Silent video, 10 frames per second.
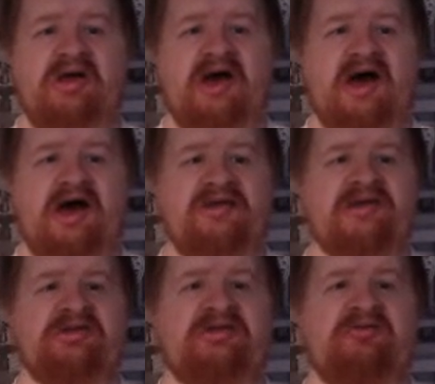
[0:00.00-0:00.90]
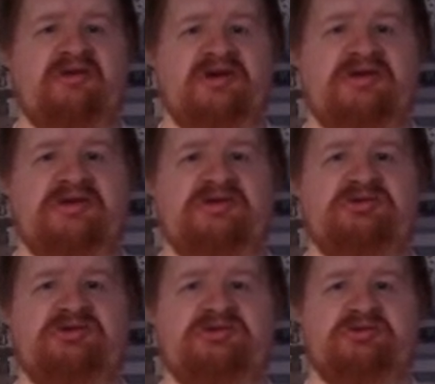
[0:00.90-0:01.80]
I think the right thing
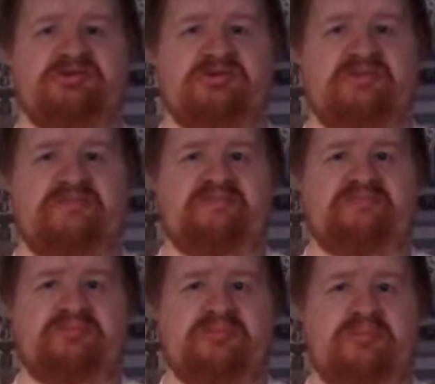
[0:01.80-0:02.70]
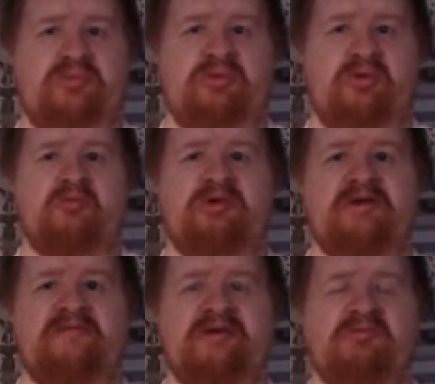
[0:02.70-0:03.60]
to do would
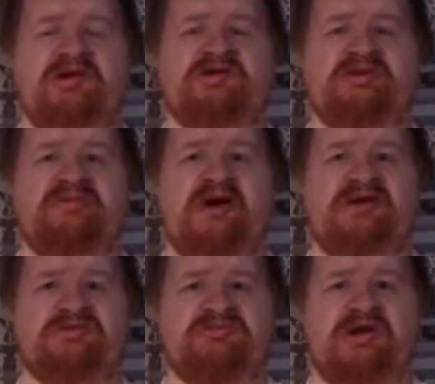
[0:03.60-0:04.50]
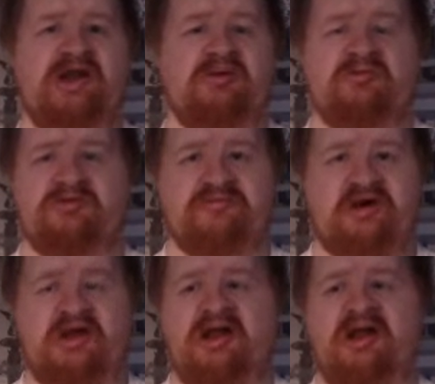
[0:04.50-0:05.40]
have been, when she passed away, and I would have
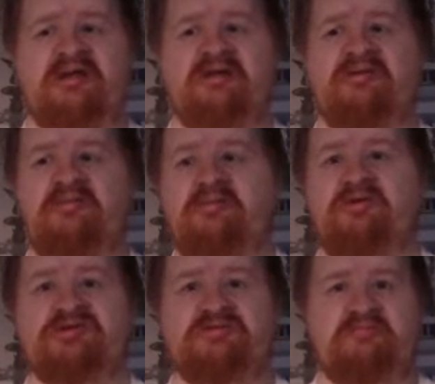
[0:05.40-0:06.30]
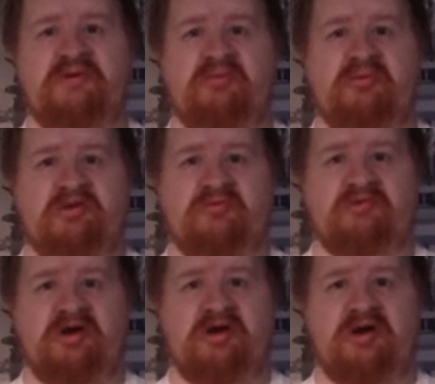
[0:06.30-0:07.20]
done it, and I think most people would have
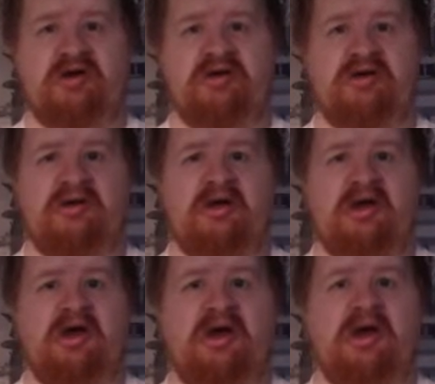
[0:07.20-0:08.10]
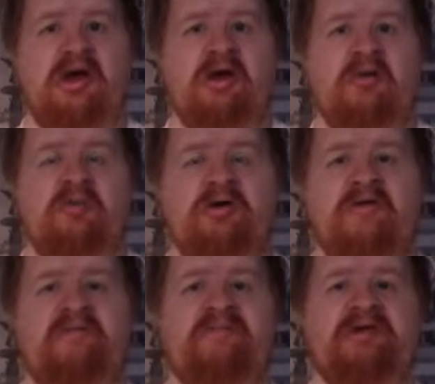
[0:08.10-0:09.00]
done it, would
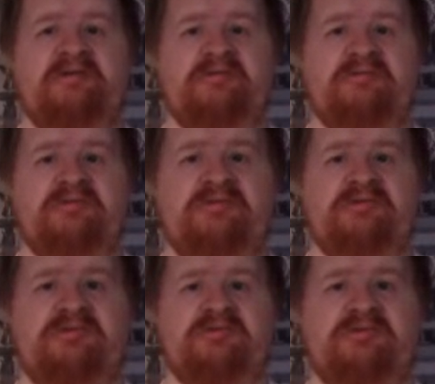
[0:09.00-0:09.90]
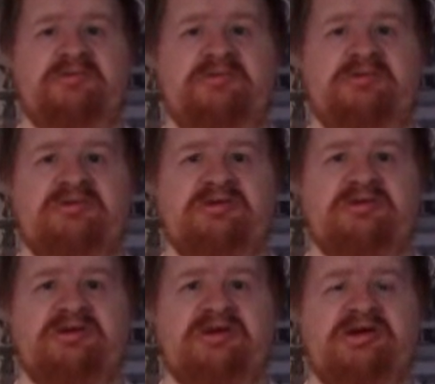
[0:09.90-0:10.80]
have been to
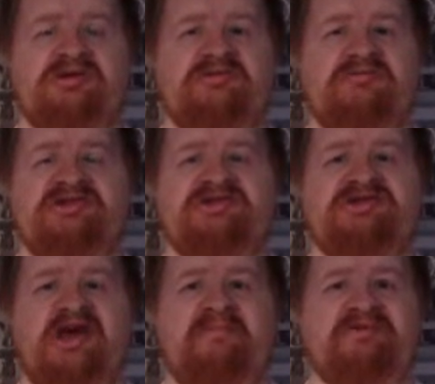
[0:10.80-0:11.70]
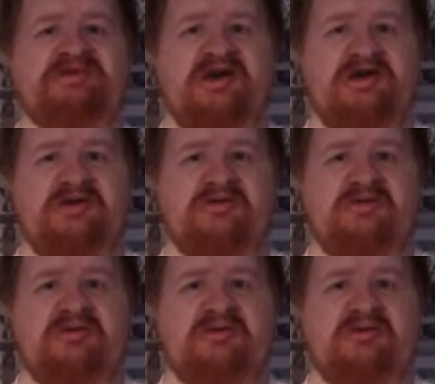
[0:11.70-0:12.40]
kind of simply step aside.